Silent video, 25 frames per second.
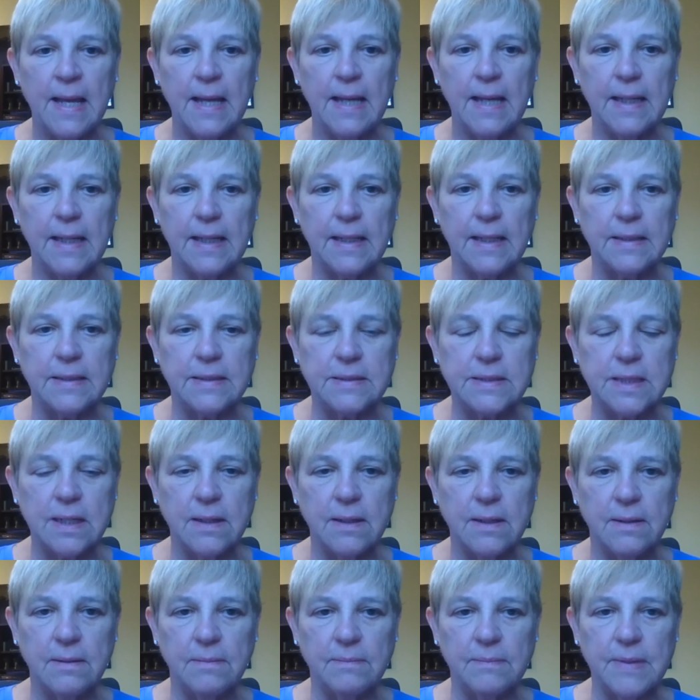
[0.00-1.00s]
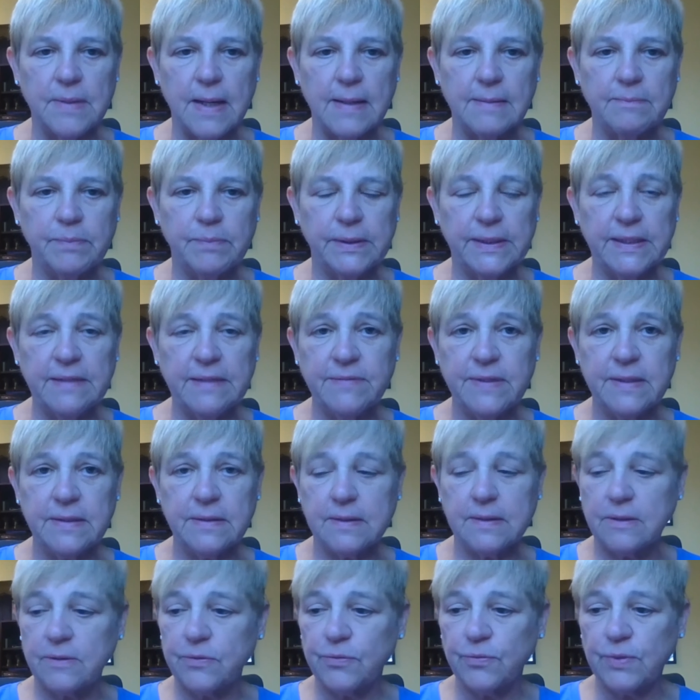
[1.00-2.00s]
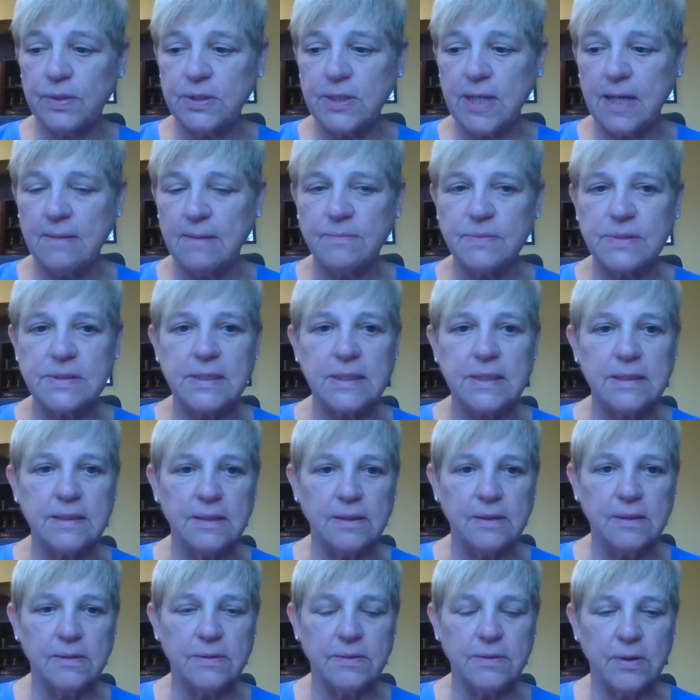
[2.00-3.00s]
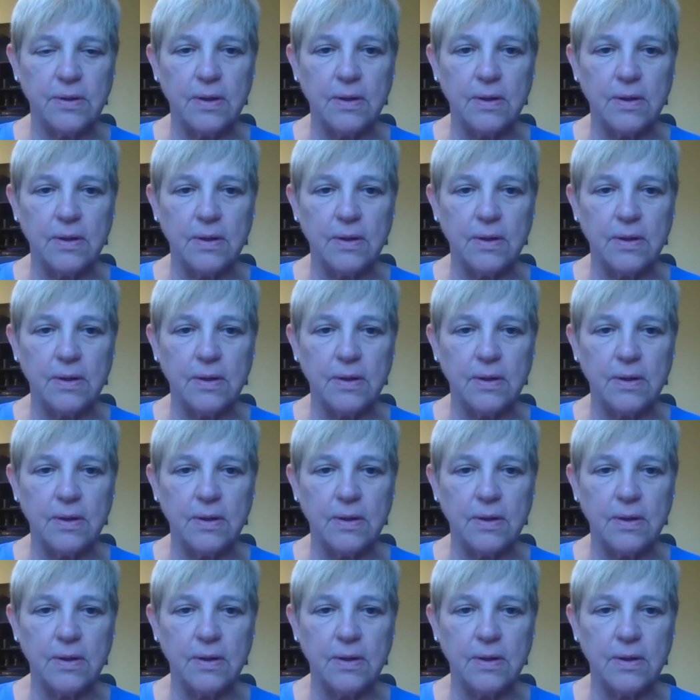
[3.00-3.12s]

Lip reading: And I believe that they're 3 times a year.